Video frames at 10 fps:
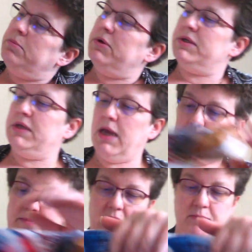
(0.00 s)
But
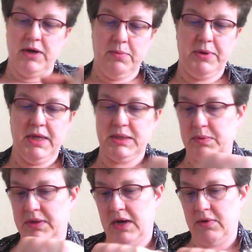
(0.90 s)
yeah, I'm really pleased
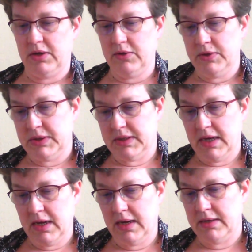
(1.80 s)
with how it looks,
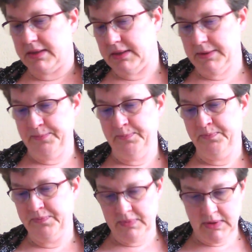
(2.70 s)
and
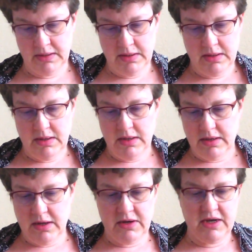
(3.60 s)

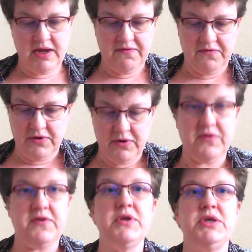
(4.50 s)
now that I've
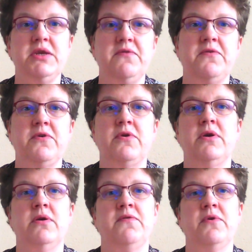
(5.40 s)
not touched it
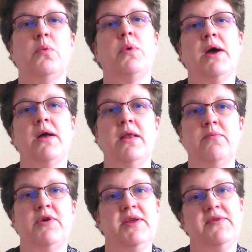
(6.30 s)
for a while, I'm
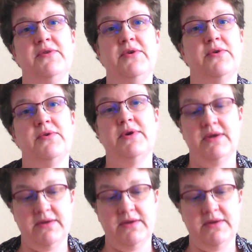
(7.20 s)
ready to go